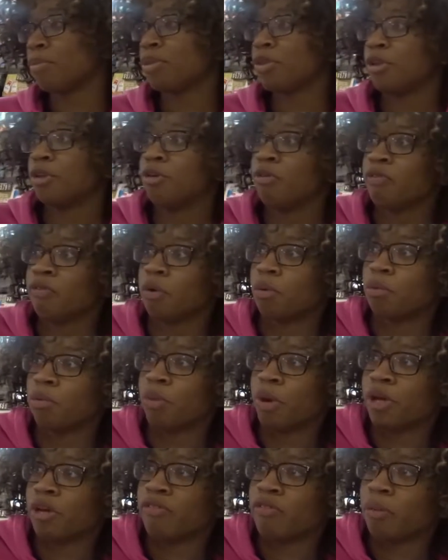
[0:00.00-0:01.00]
You from,
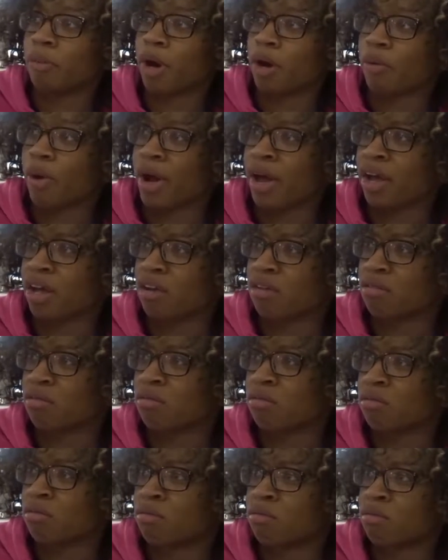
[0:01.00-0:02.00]
what, you from Iraq?
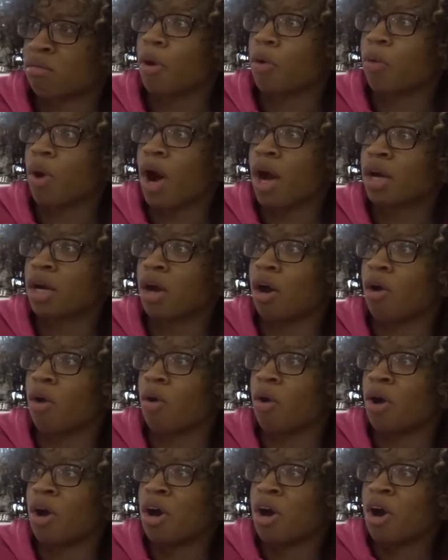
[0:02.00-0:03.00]
Morocco?
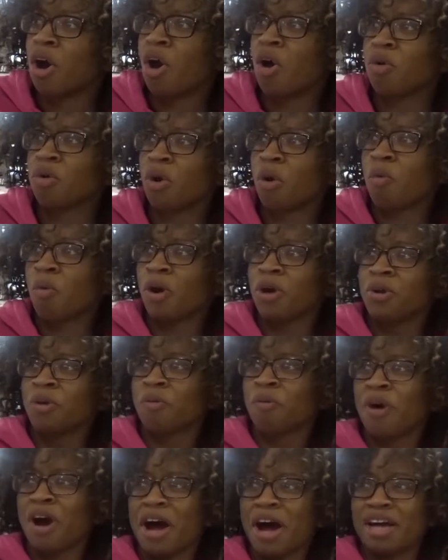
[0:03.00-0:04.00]
Oh, no wonder
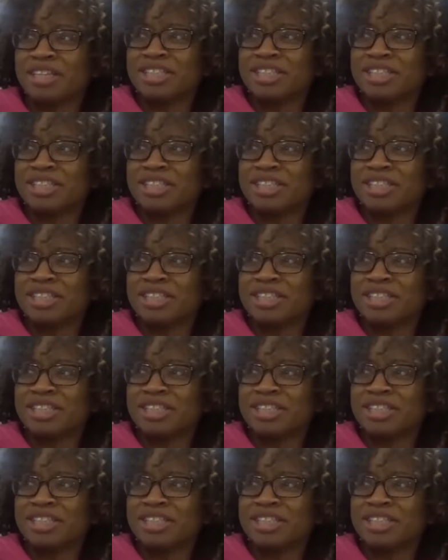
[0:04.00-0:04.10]
why.